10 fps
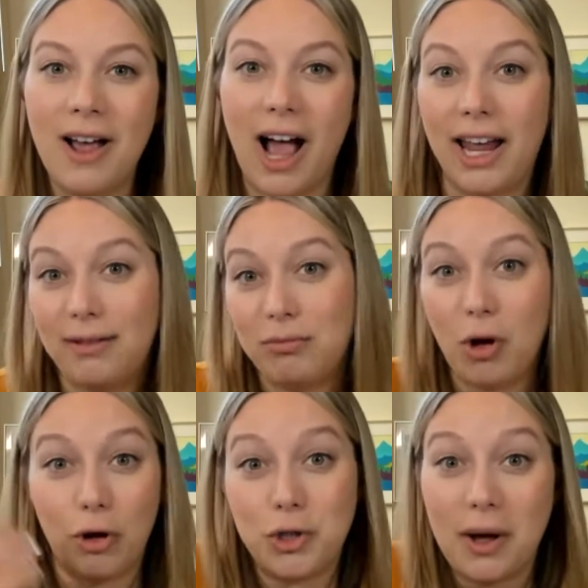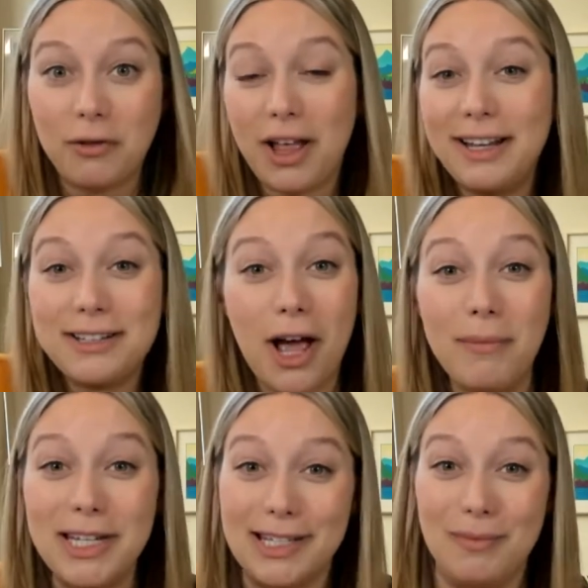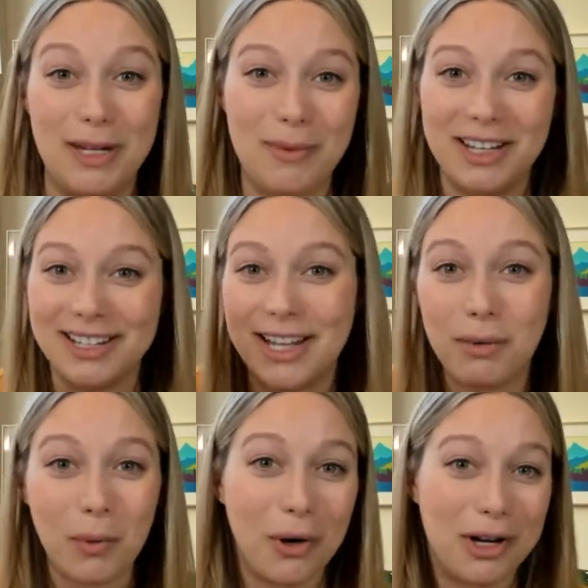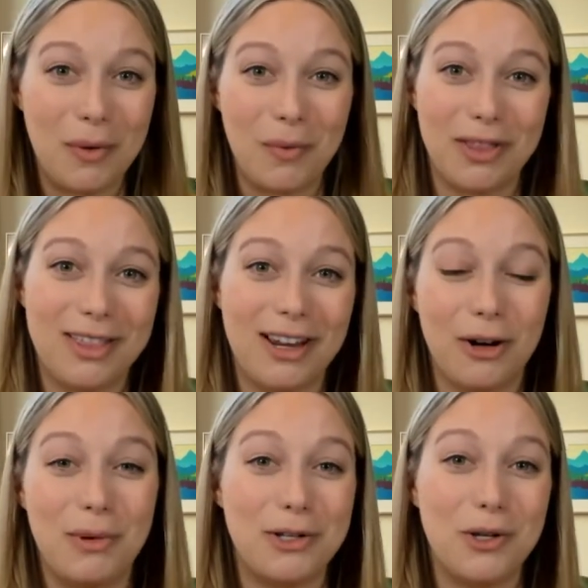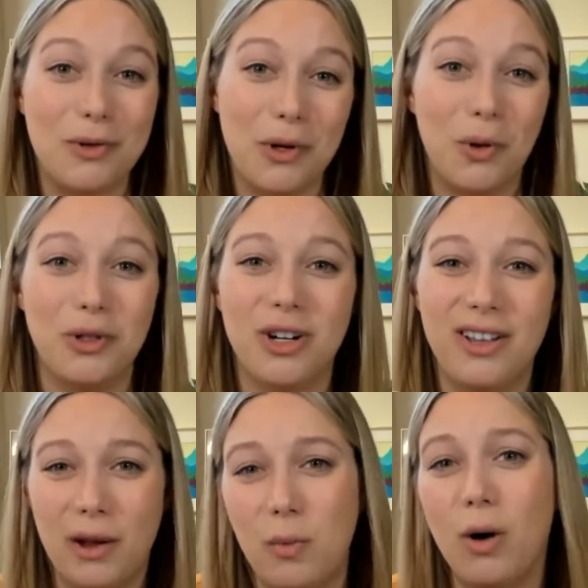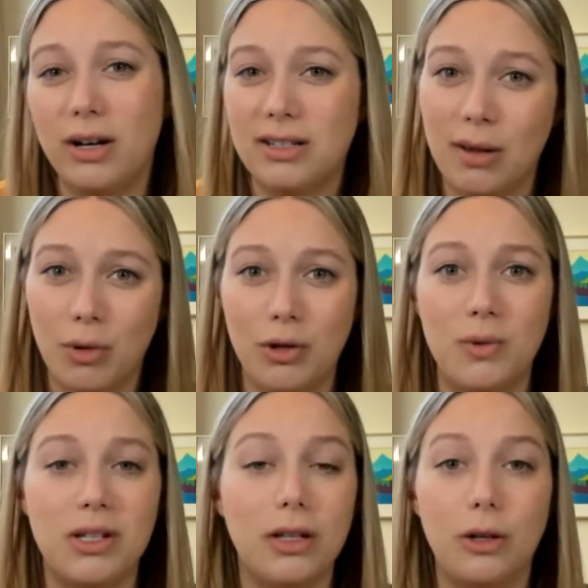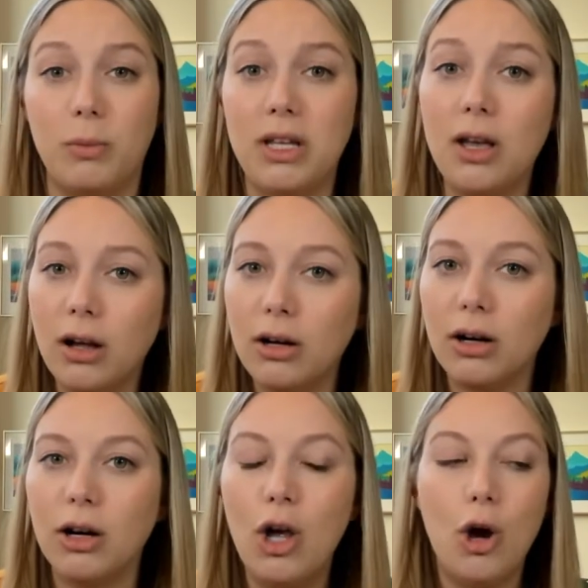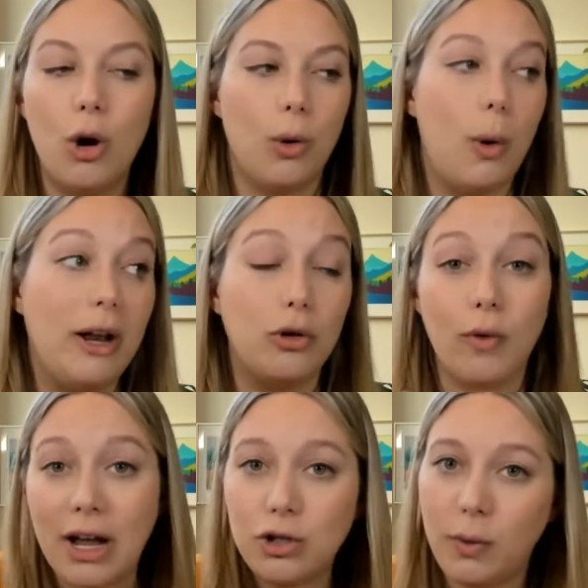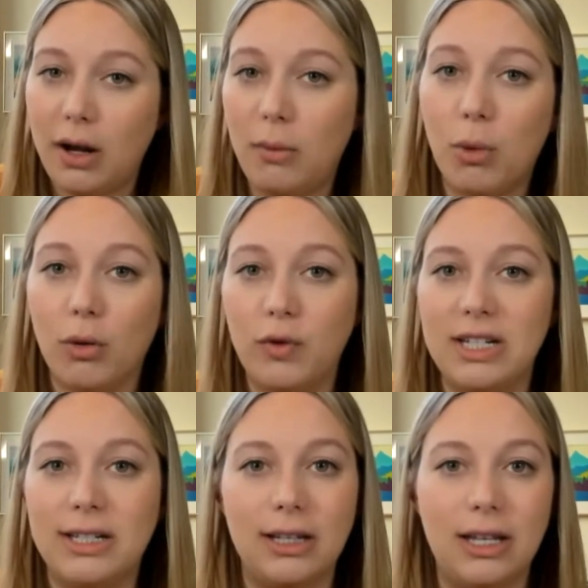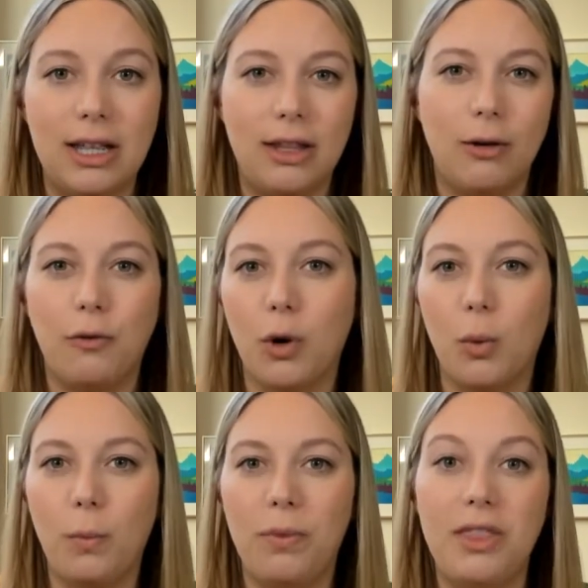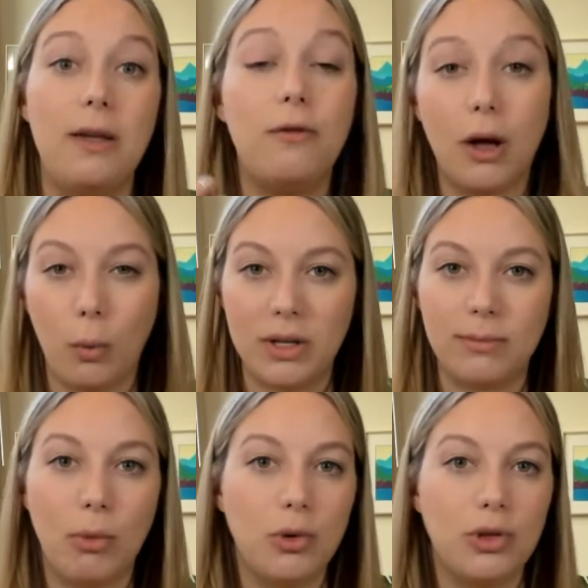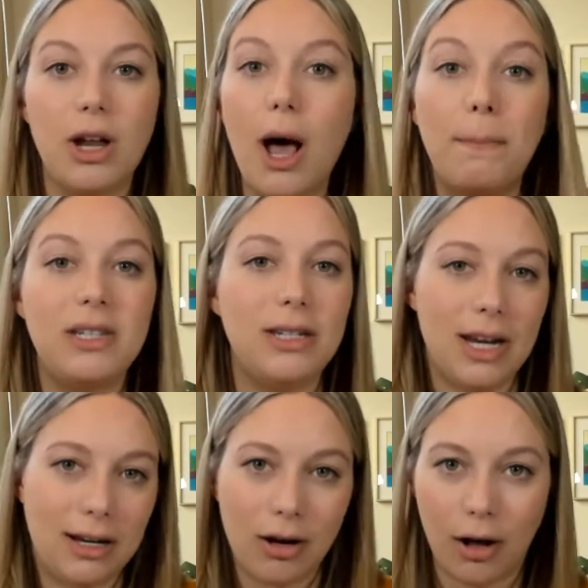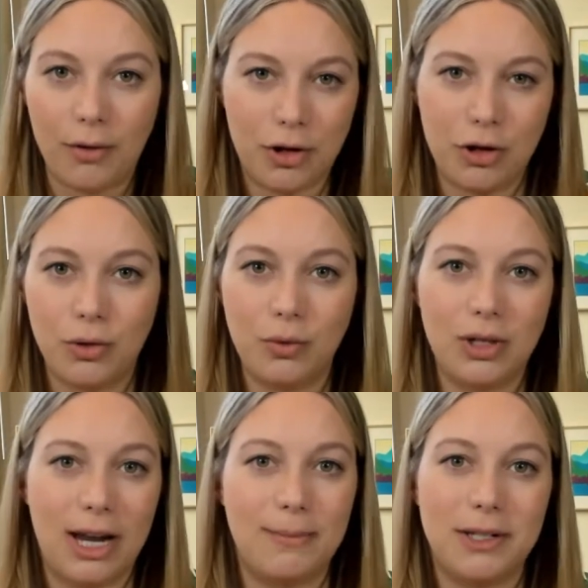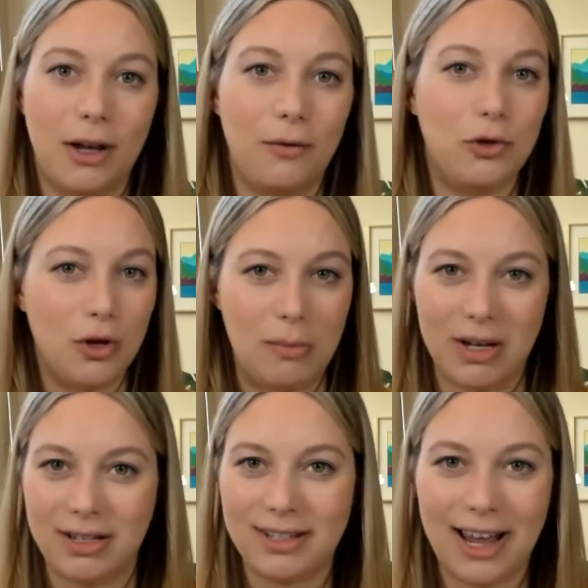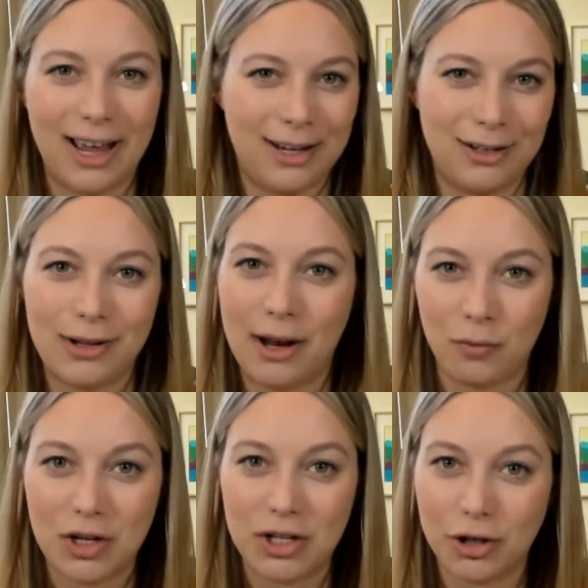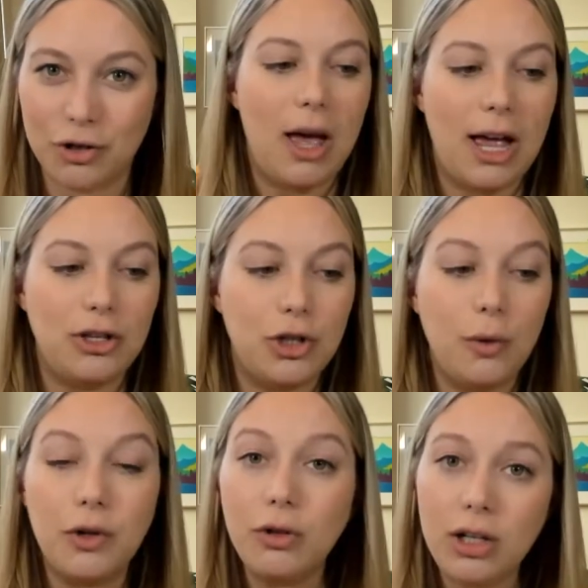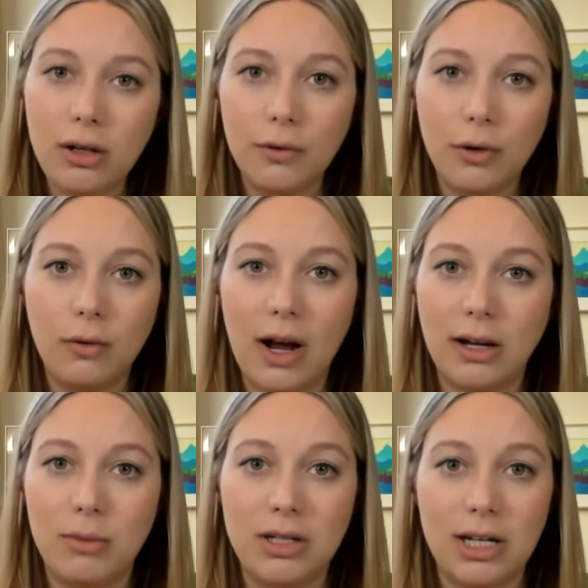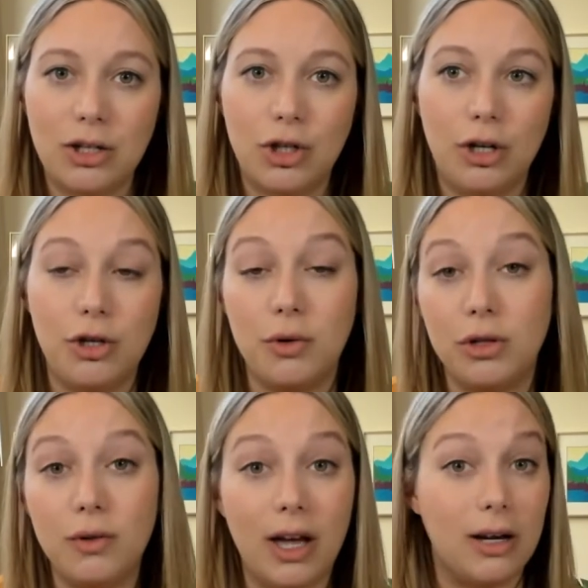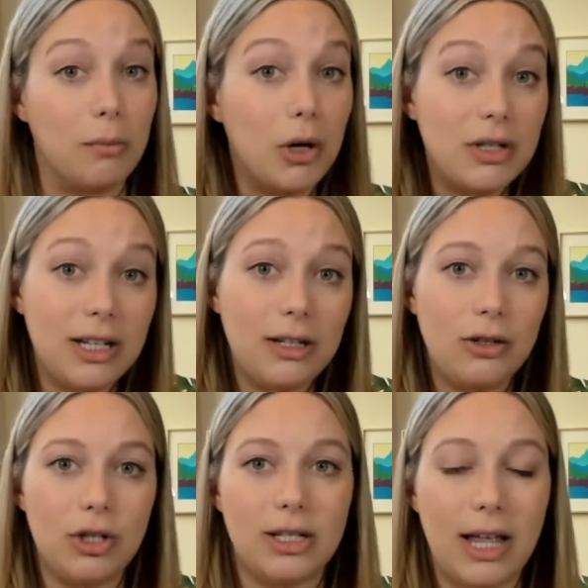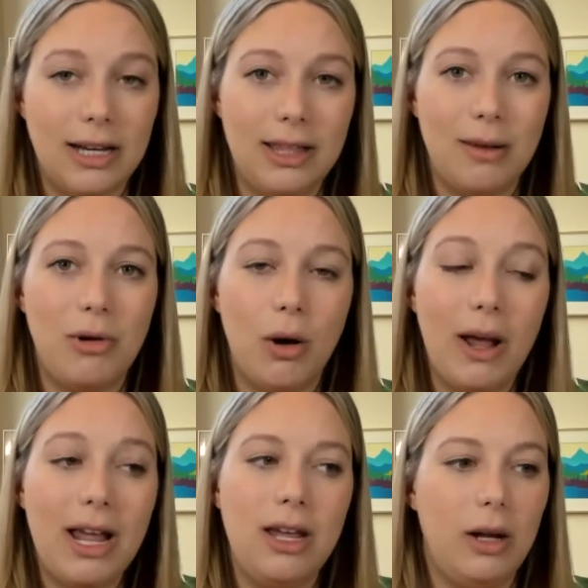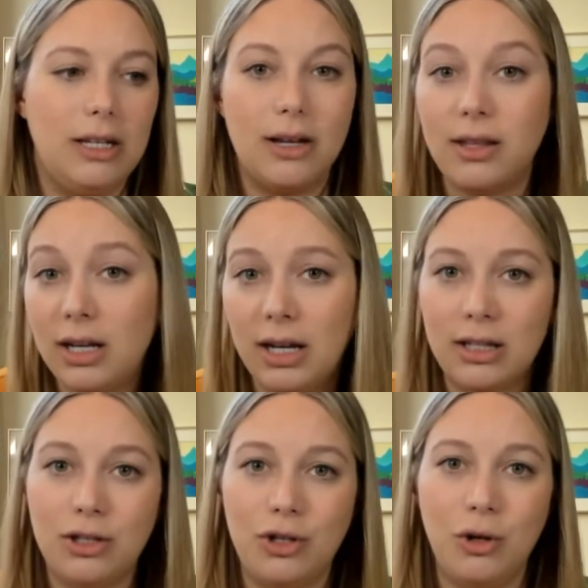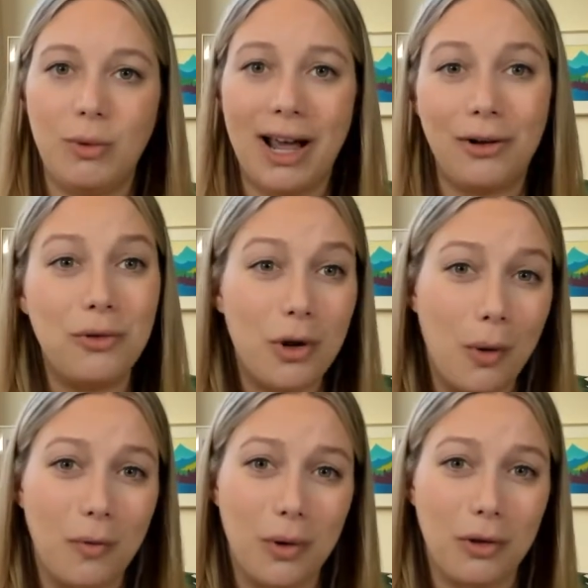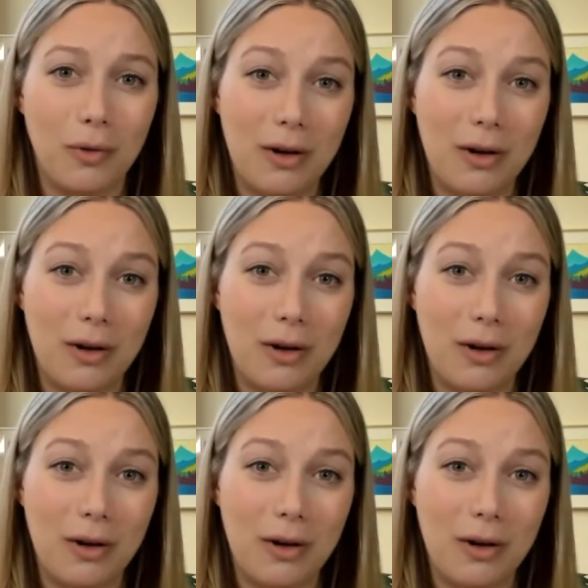I also have clients coming to me because they were working with a therapist who was older and they wanted someone who was a little bit younger or who had graduated more recently and therefore they felt was most up to date on the new types of treatments and research. And so if you're looking for a recommendation, you can do that in person, just letting them know, hey, it's nothing against you, but I don't know if we're the right